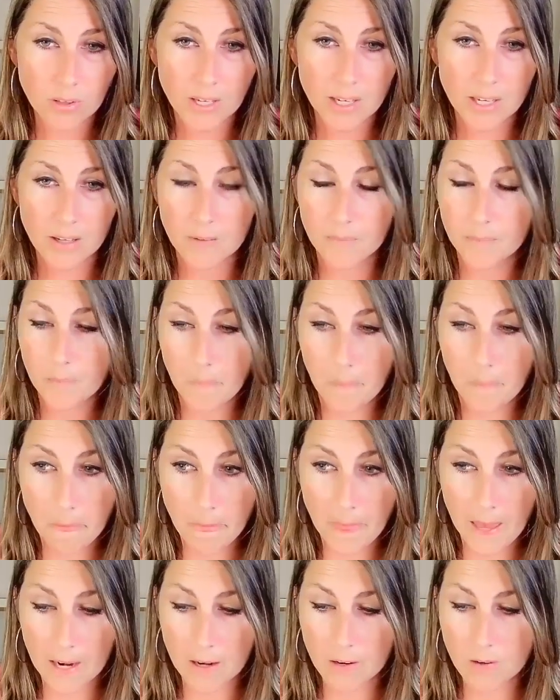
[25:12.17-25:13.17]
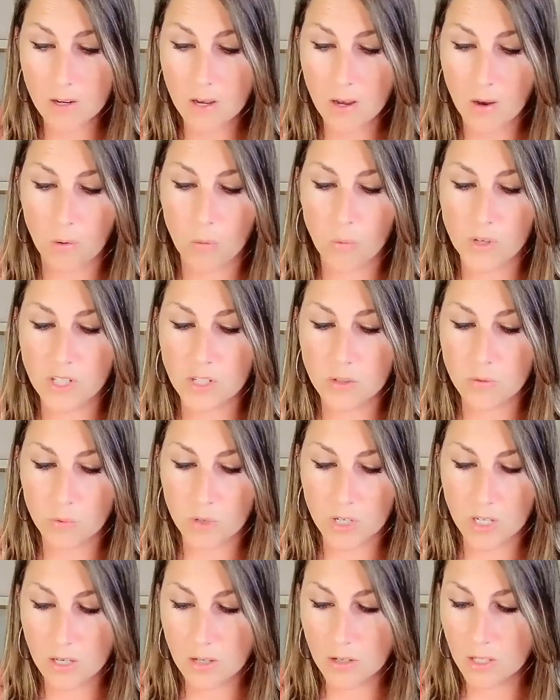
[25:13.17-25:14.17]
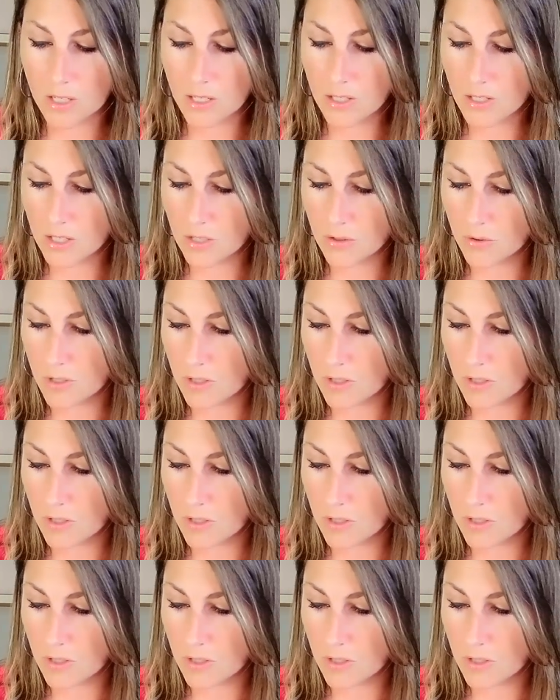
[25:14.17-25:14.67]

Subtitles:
Like, I don't know. What are you going to do